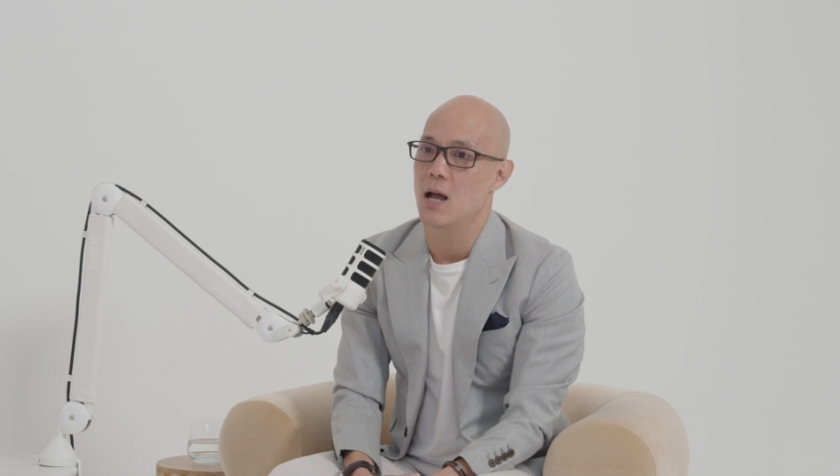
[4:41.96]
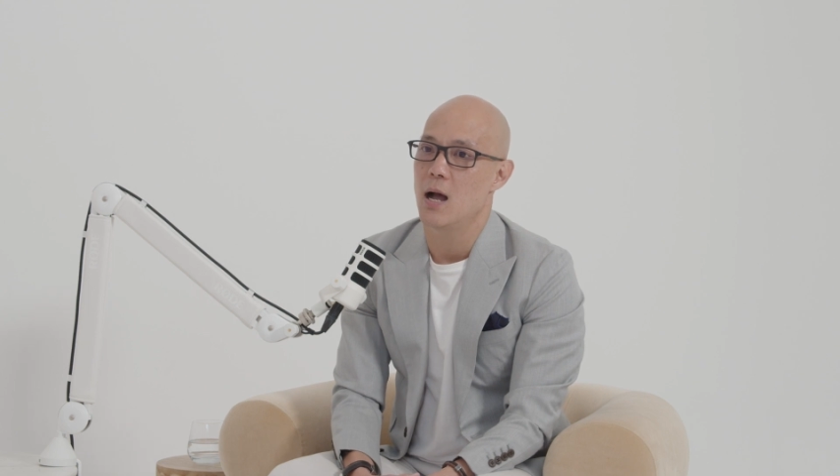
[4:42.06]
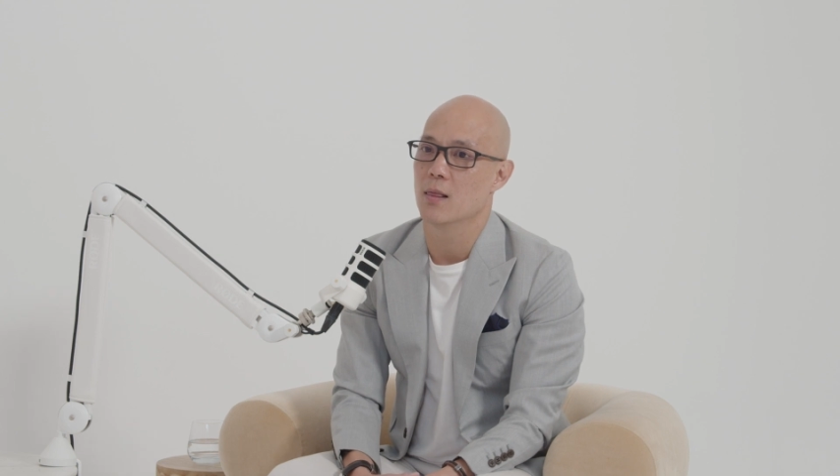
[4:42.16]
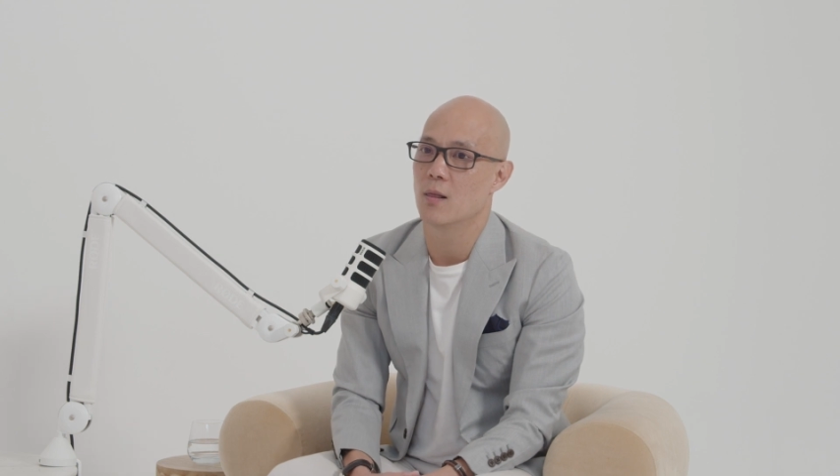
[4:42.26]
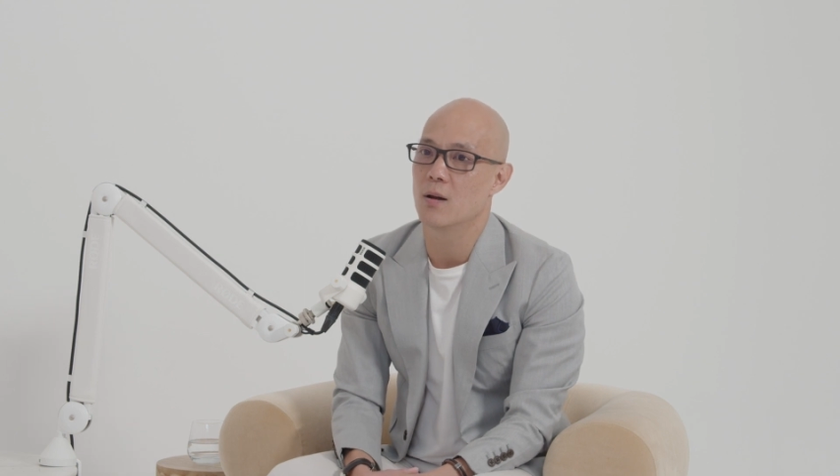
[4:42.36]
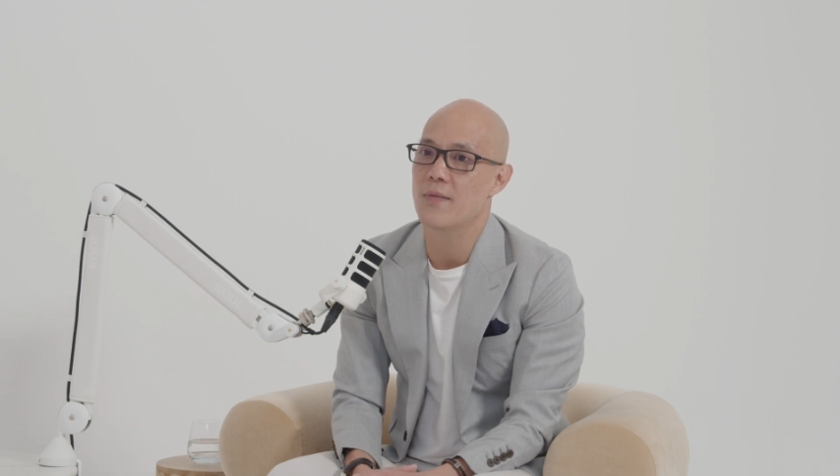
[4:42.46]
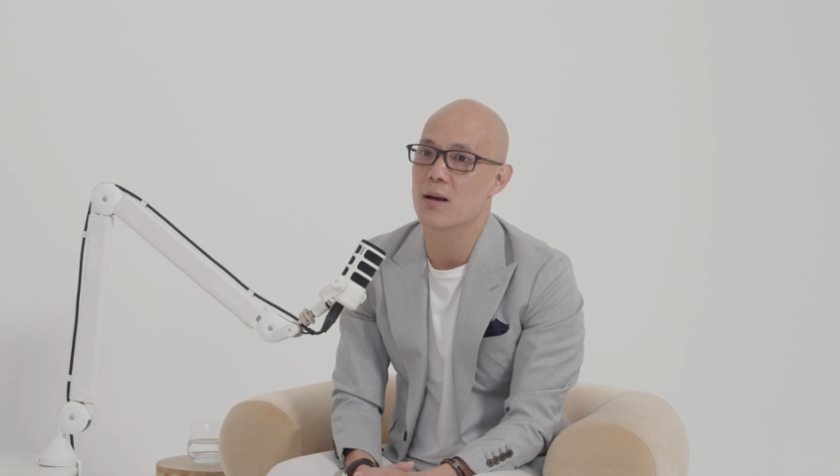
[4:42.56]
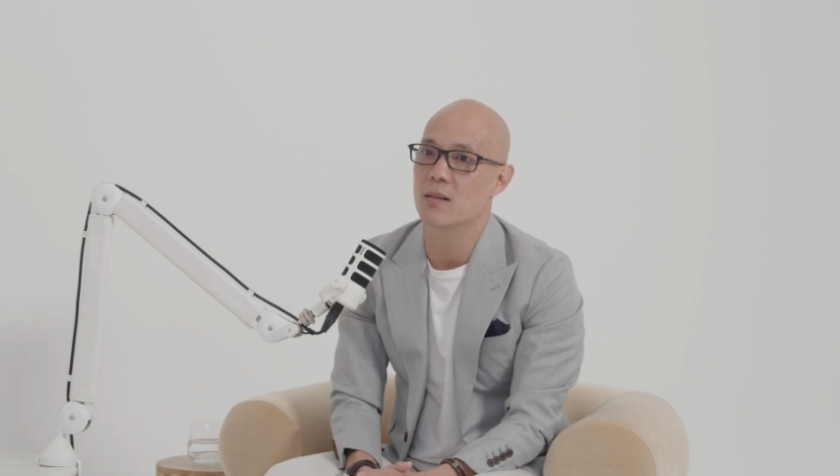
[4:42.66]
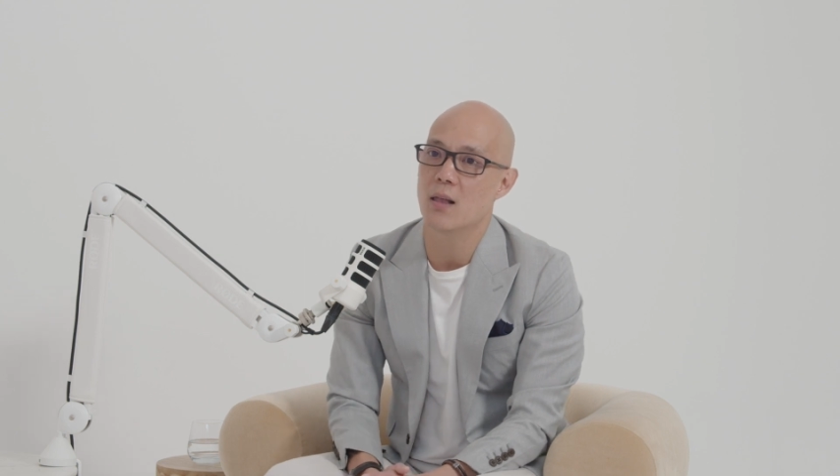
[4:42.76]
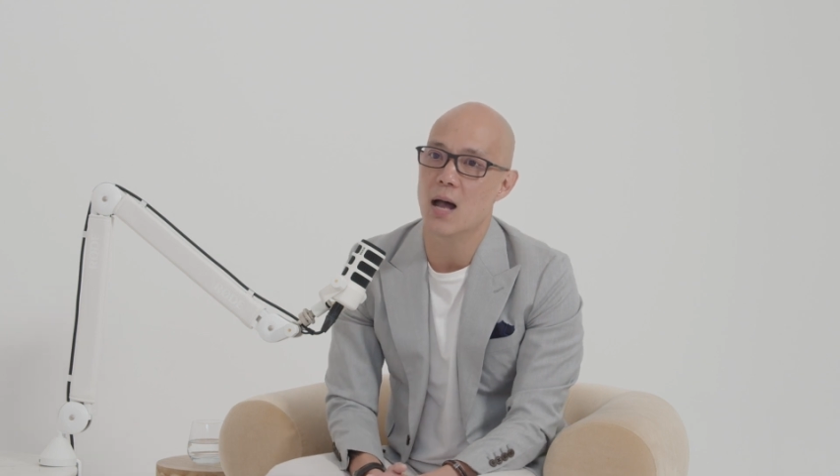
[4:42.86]
A lot of our
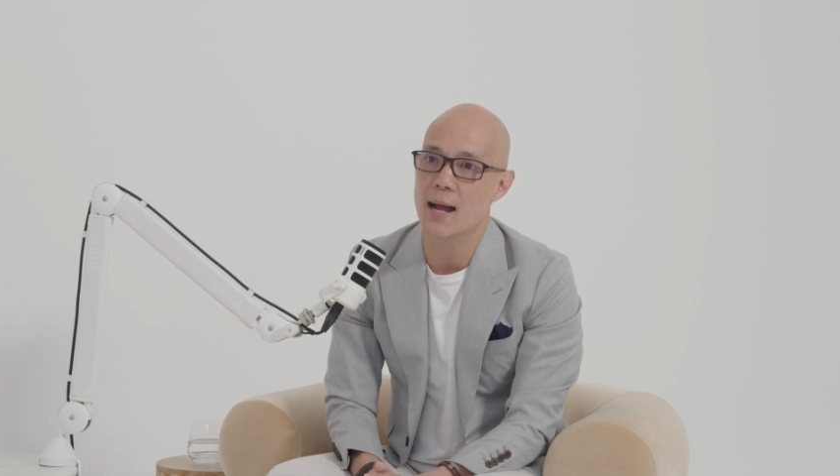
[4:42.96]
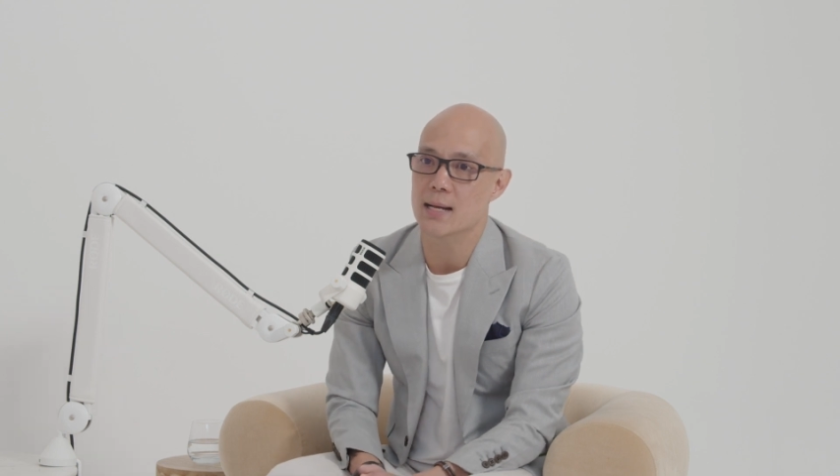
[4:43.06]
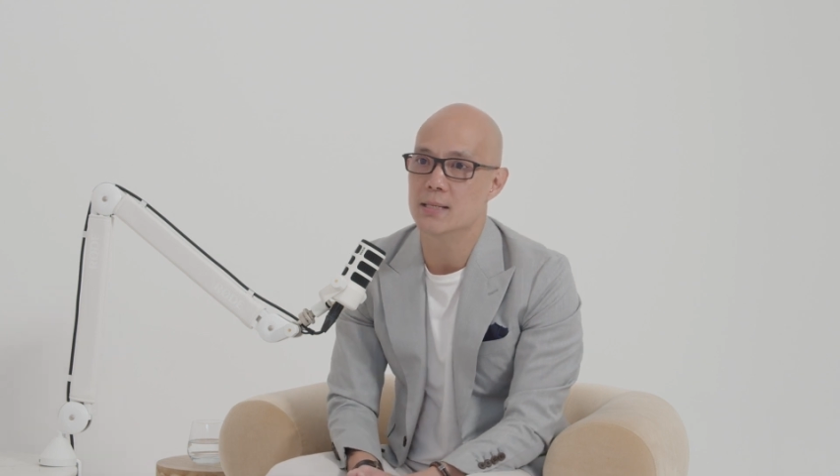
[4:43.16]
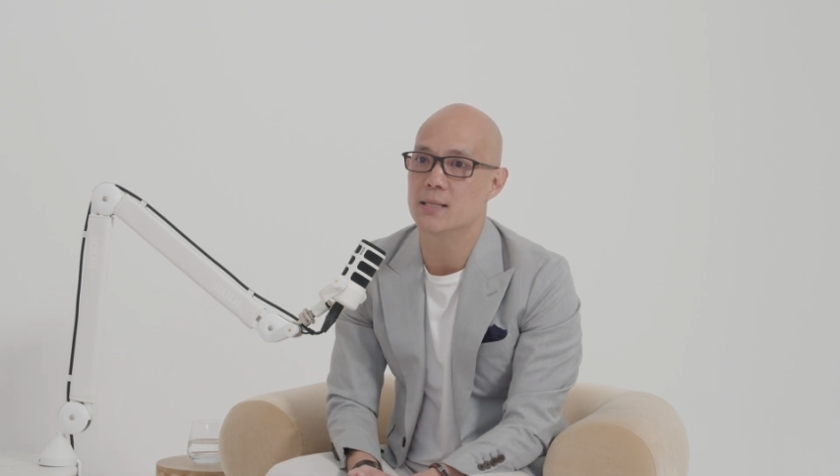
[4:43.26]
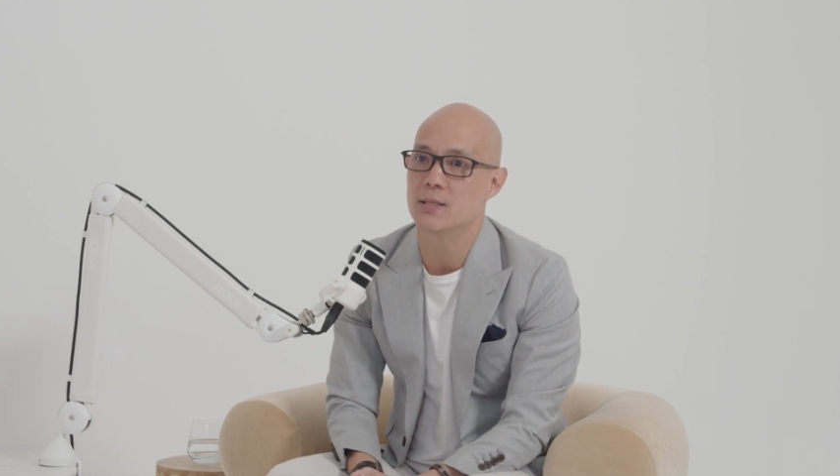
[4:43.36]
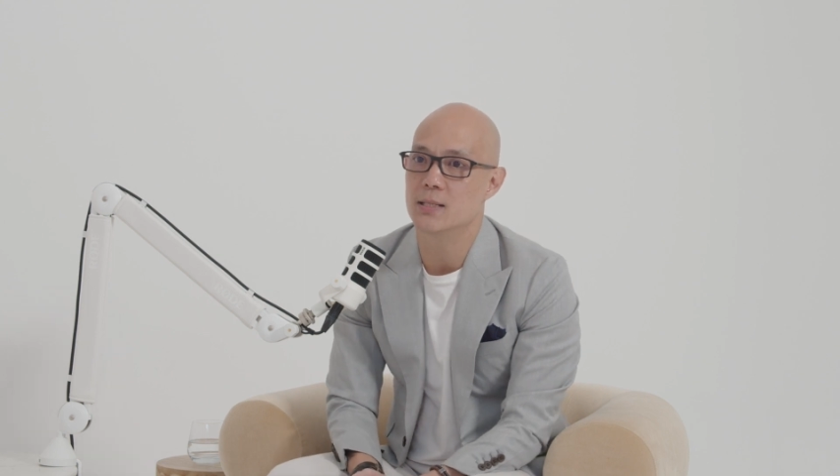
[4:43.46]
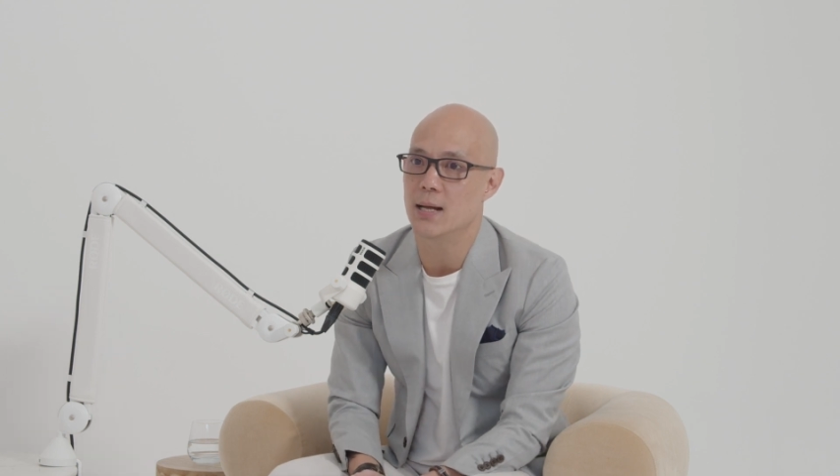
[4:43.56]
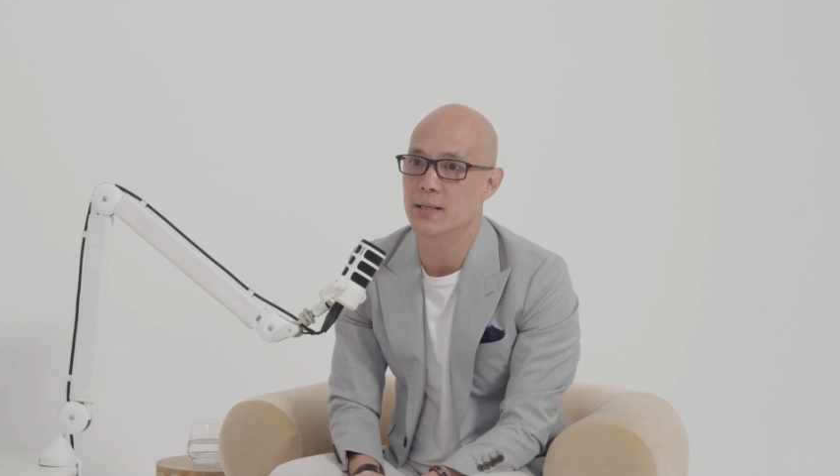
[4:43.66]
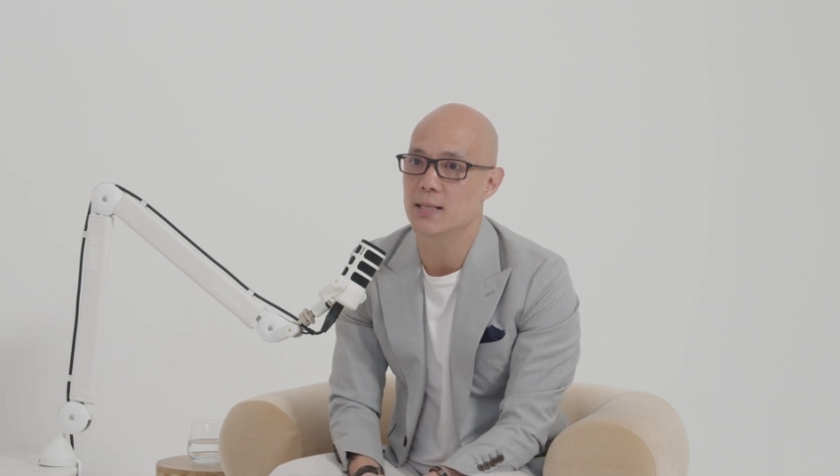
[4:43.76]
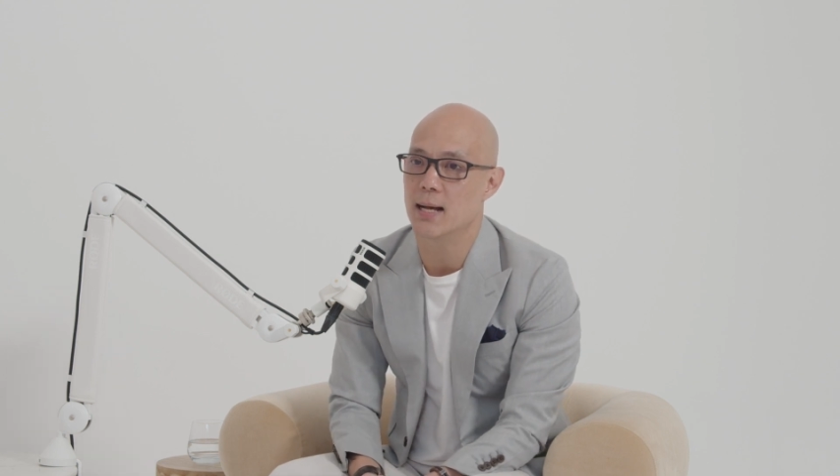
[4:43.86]
clients
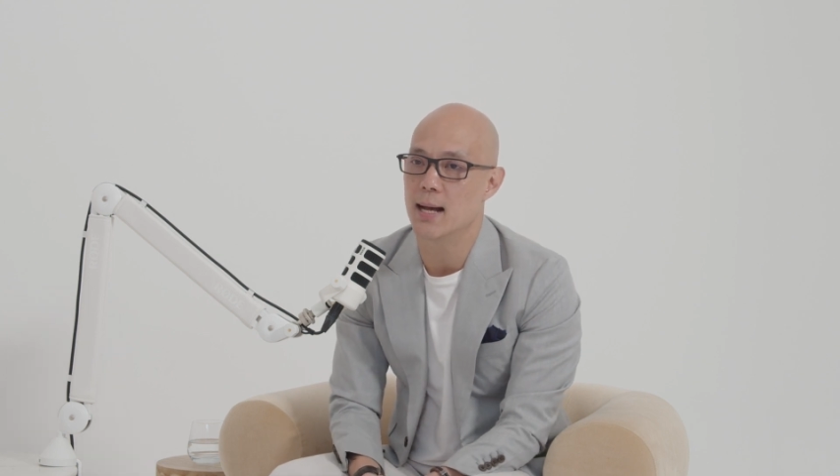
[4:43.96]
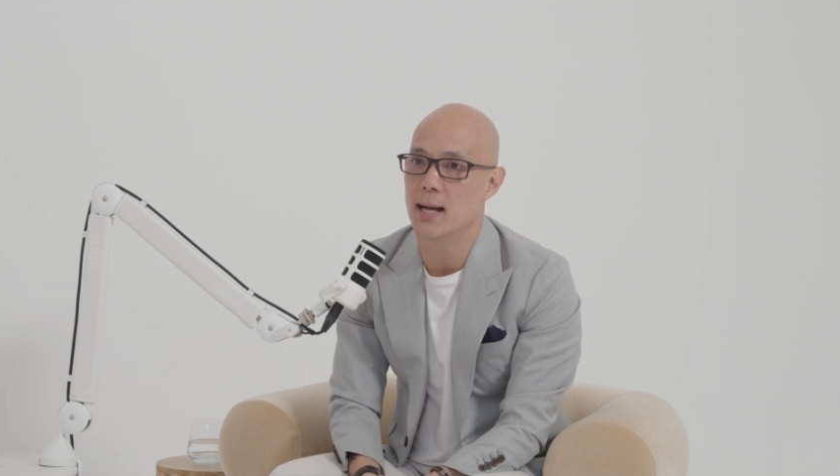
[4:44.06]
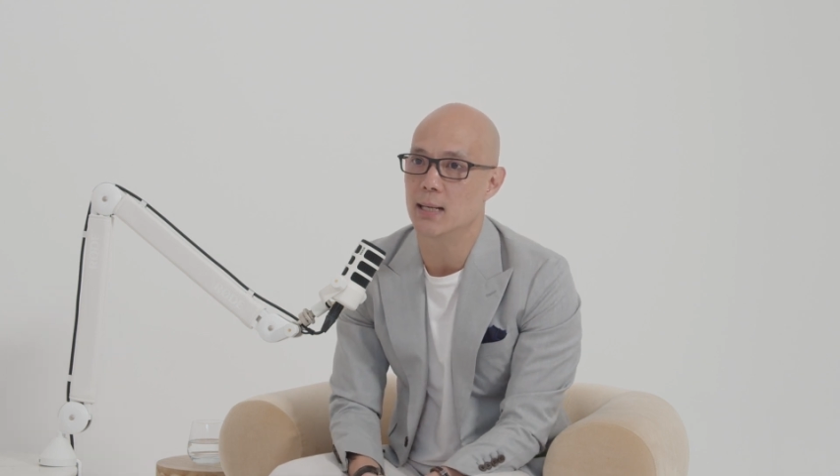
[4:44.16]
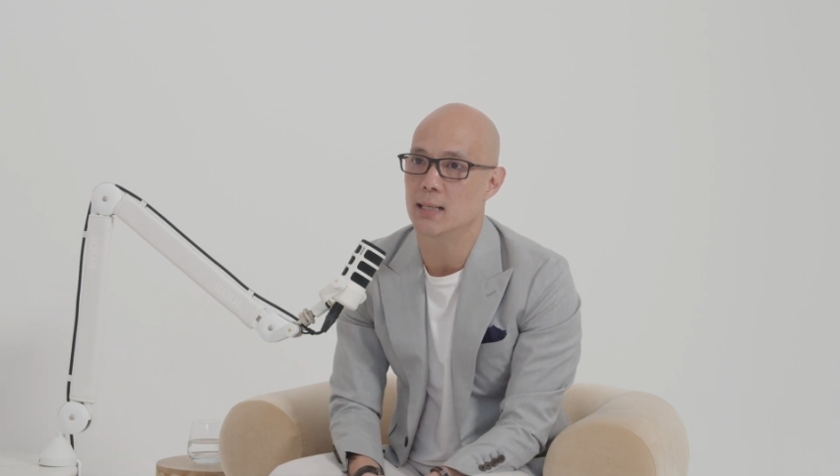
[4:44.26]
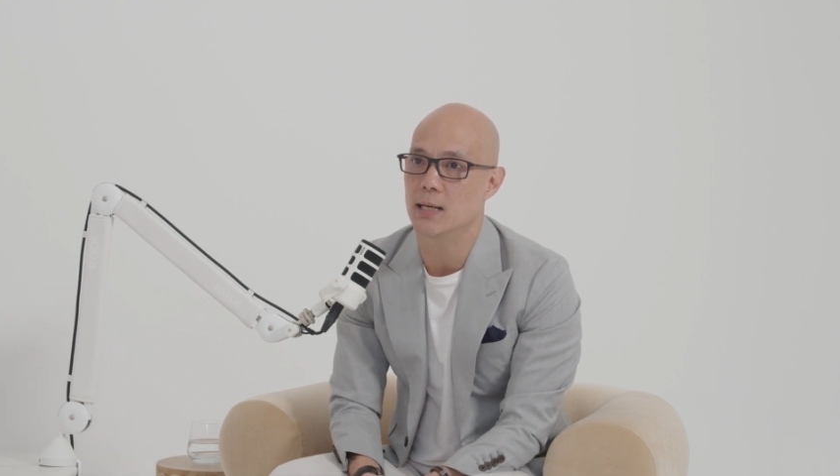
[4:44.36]
that